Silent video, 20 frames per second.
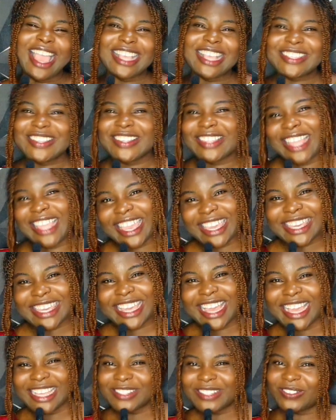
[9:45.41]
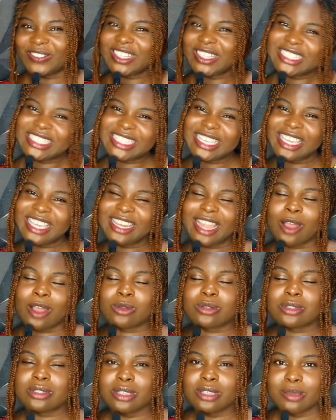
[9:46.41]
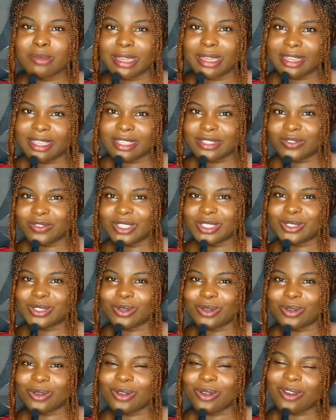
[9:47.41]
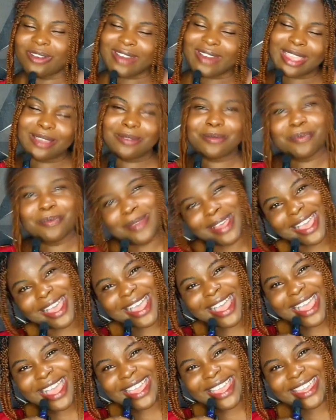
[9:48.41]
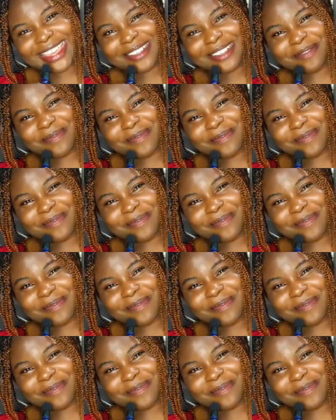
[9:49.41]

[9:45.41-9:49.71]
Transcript: So thank you guys for watching. I'll see you in my next video. All right, bye.